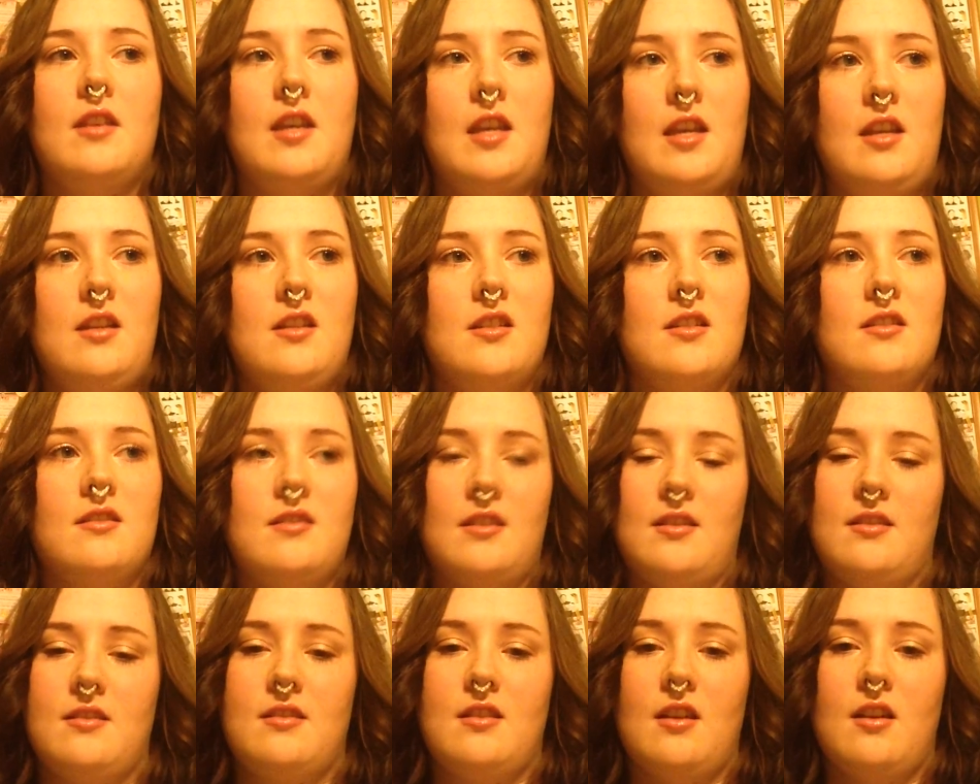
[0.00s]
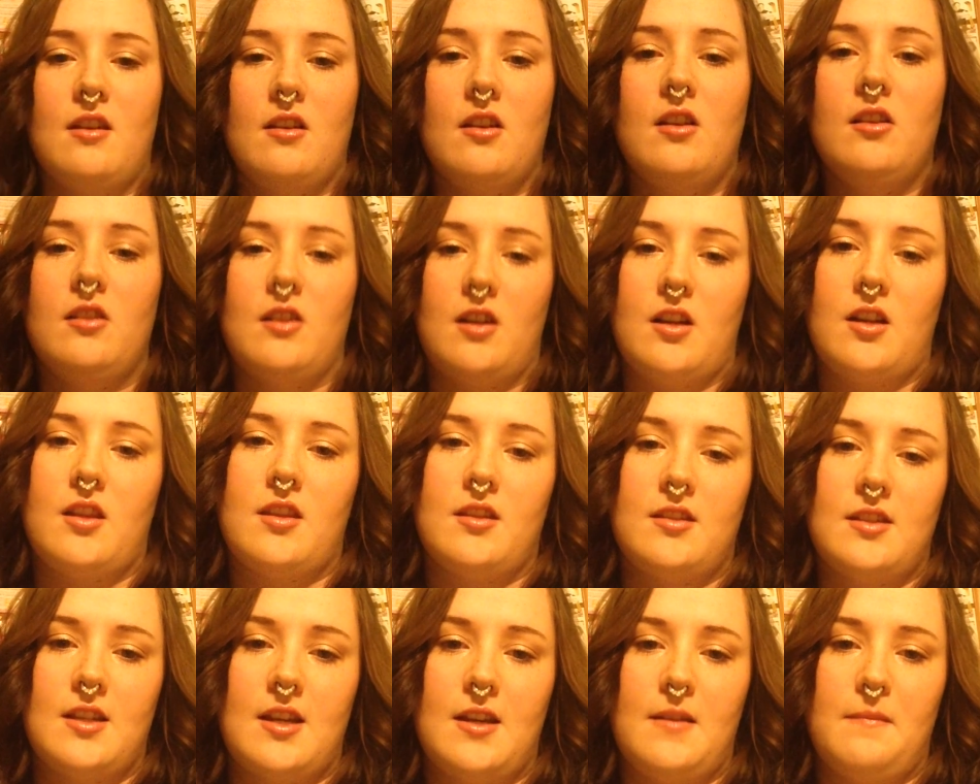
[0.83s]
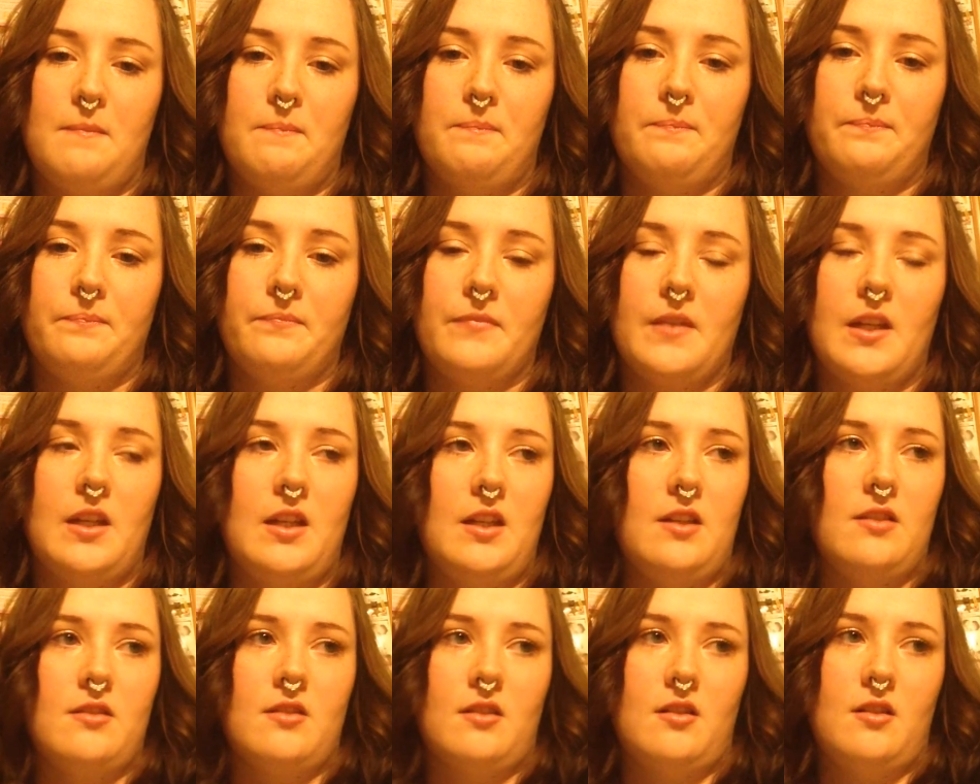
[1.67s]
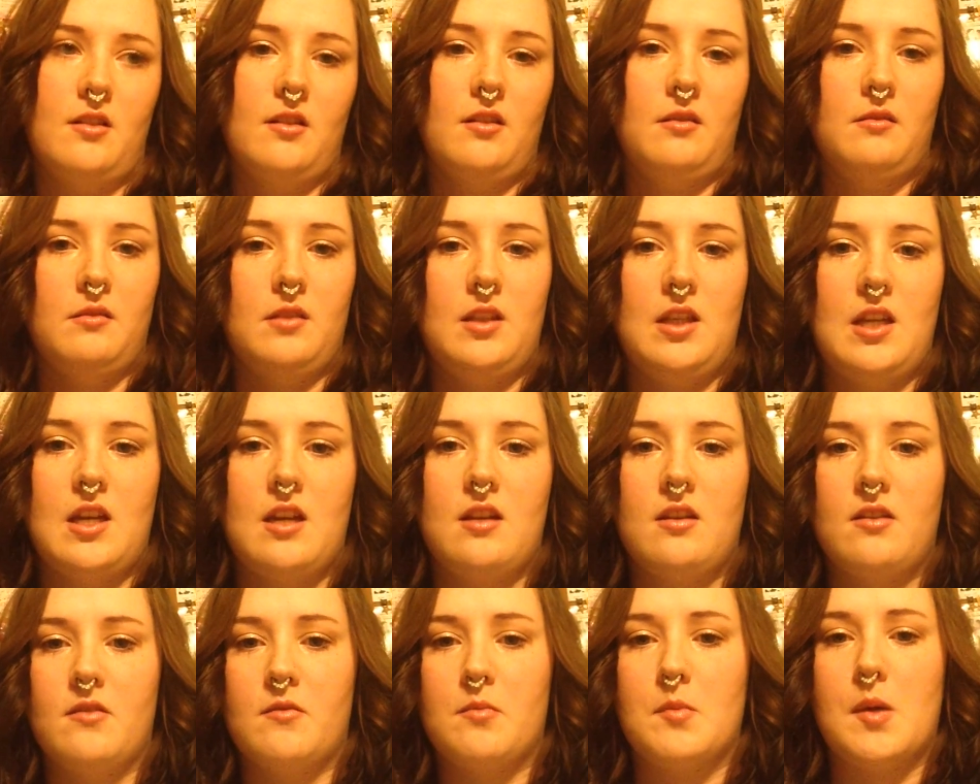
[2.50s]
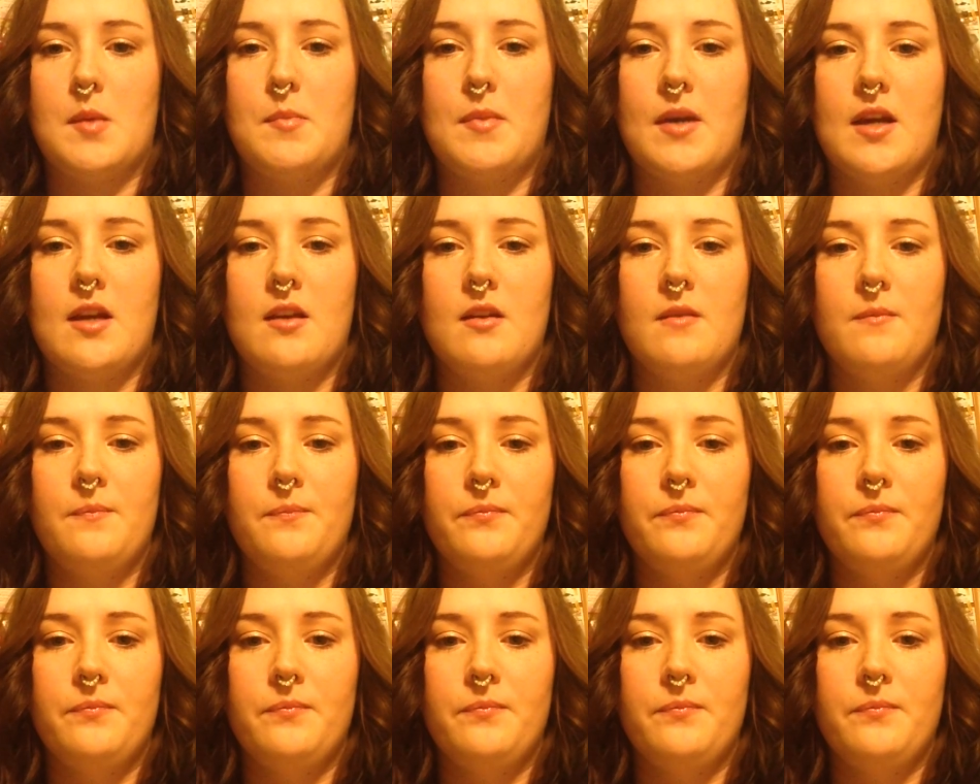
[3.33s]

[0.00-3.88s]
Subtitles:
He just sits there a lot of the time, and he's on the end of my bed.